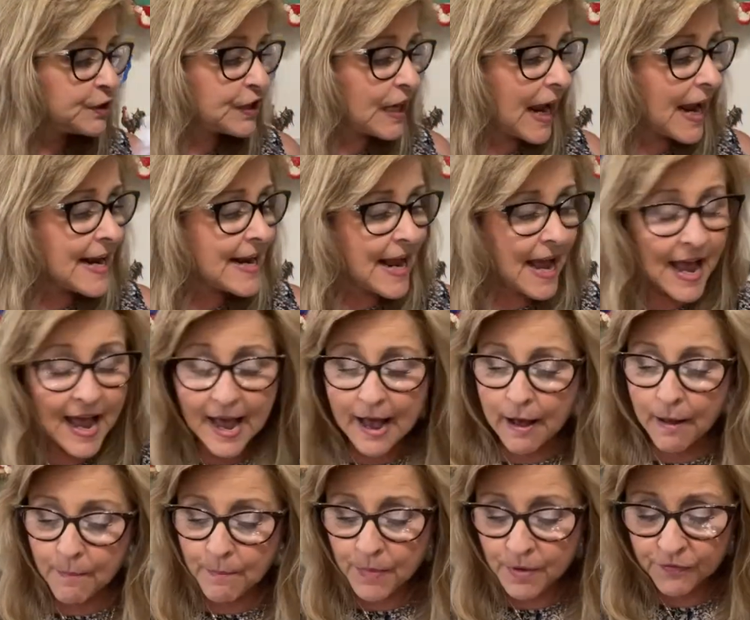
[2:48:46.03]

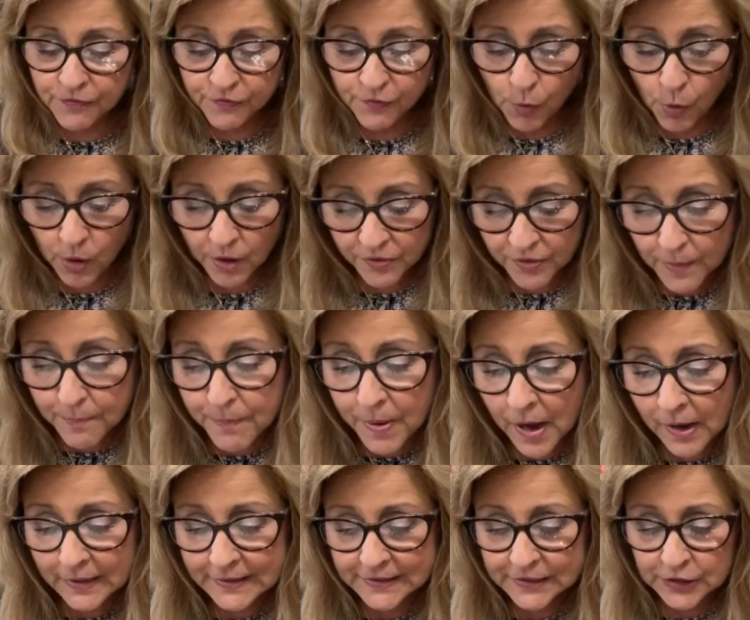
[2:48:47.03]
J.M. for the
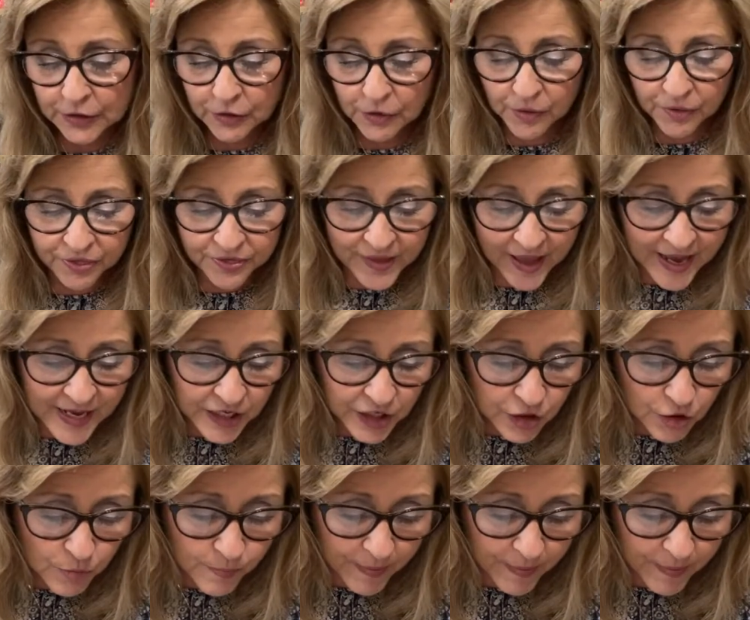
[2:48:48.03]
puzzle. Thank you,